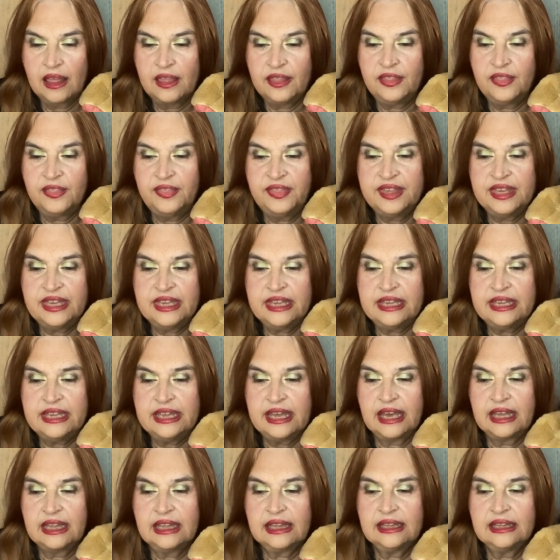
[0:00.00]

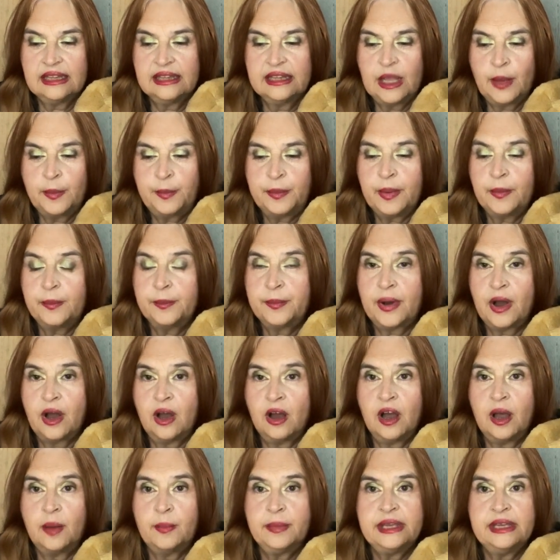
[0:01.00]
The lip
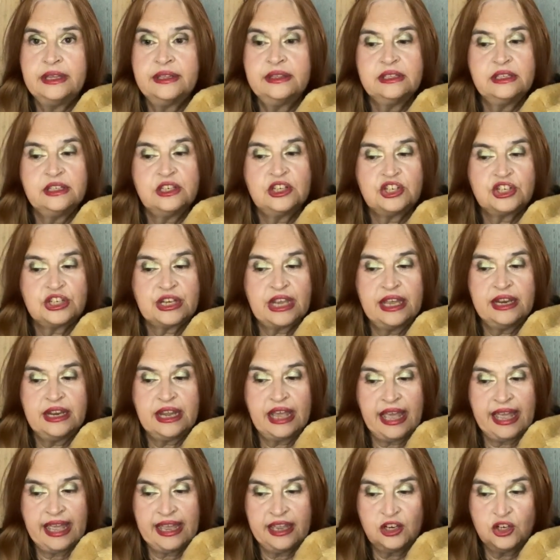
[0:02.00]
balm in the shade
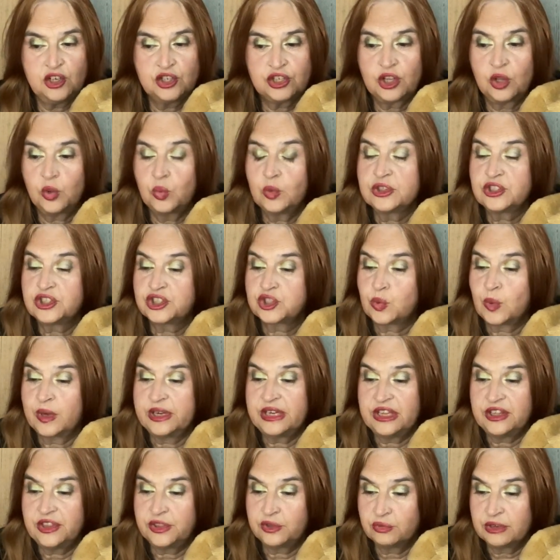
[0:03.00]
Angel was
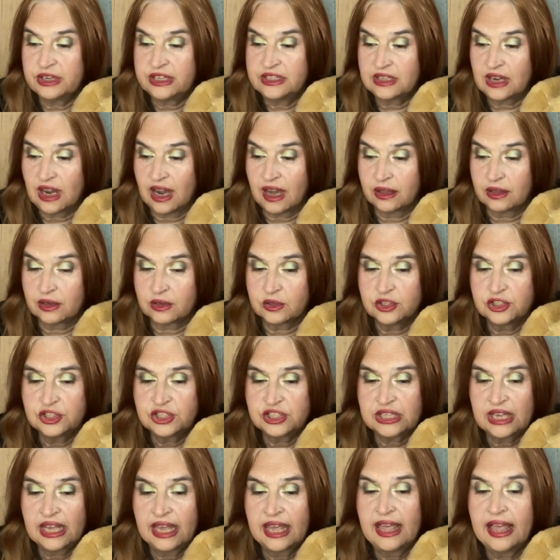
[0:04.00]
twenty-three
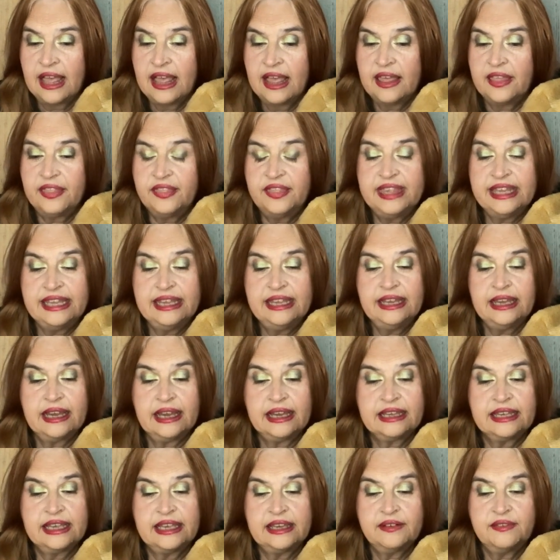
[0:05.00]
dollars. The
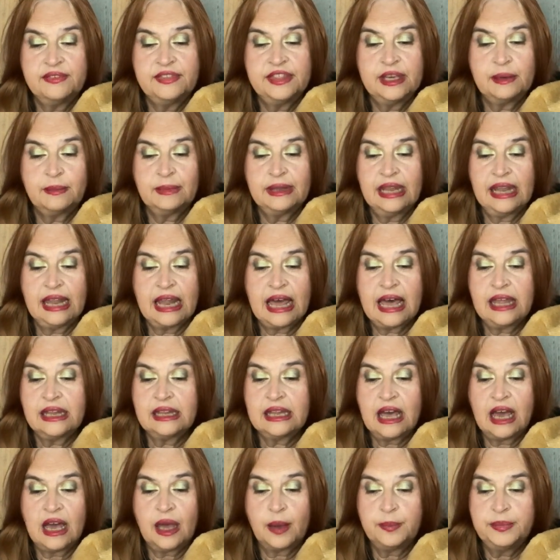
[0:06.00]
Gilden
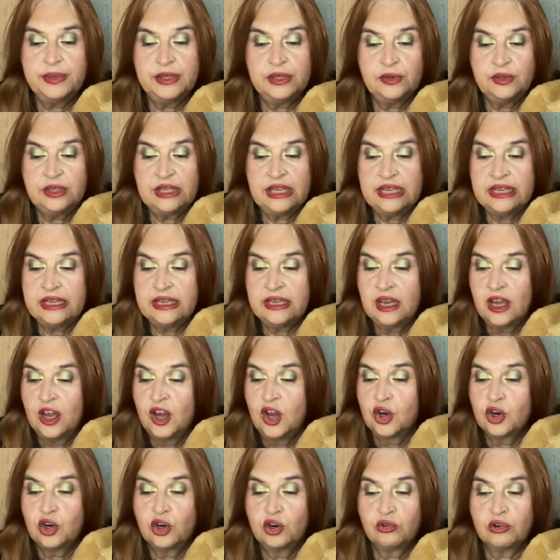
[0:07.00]
Lala Beauty
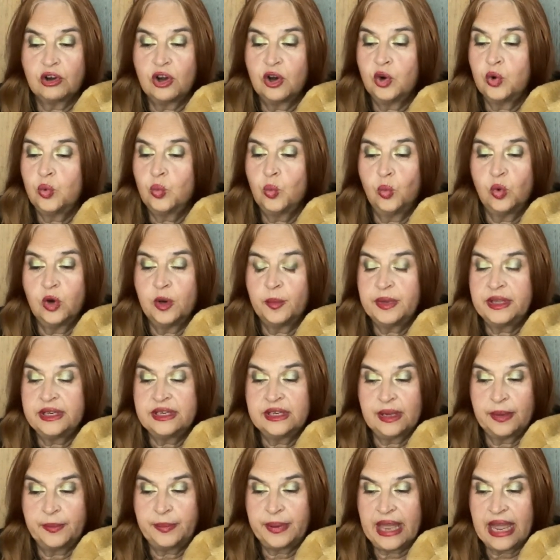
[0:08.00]
Grown
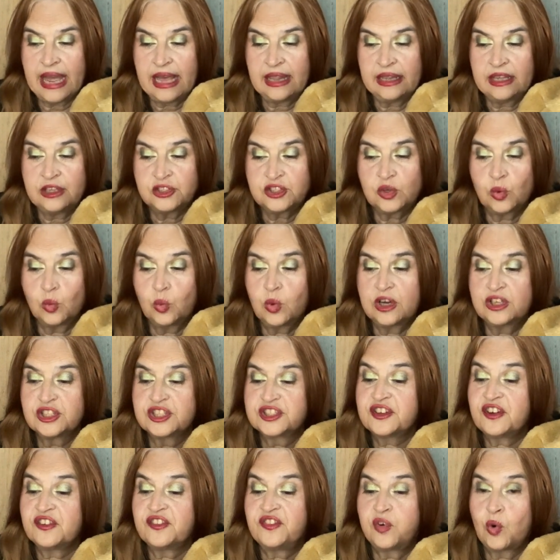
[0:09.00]
Woman palette
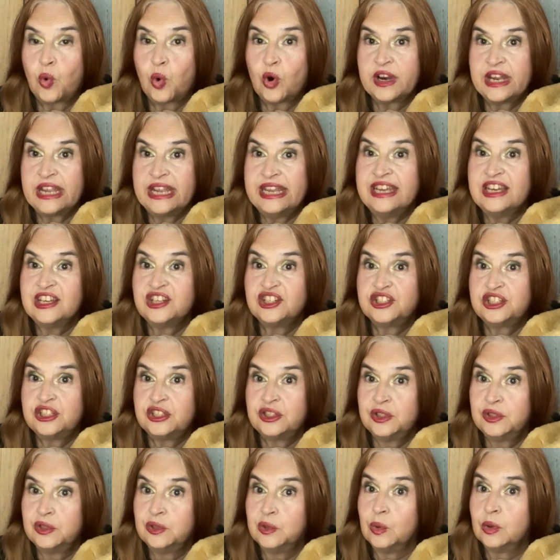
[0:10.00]
was
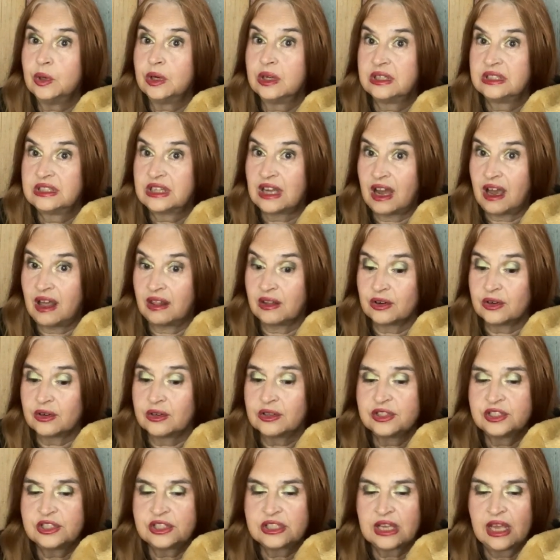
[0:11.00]
forty-two
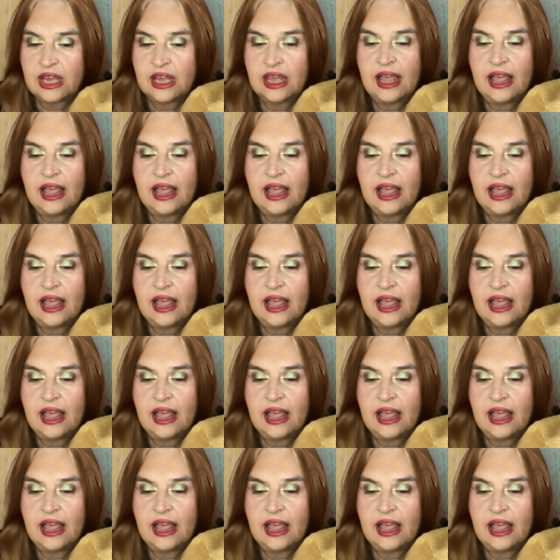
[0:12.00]
dollars.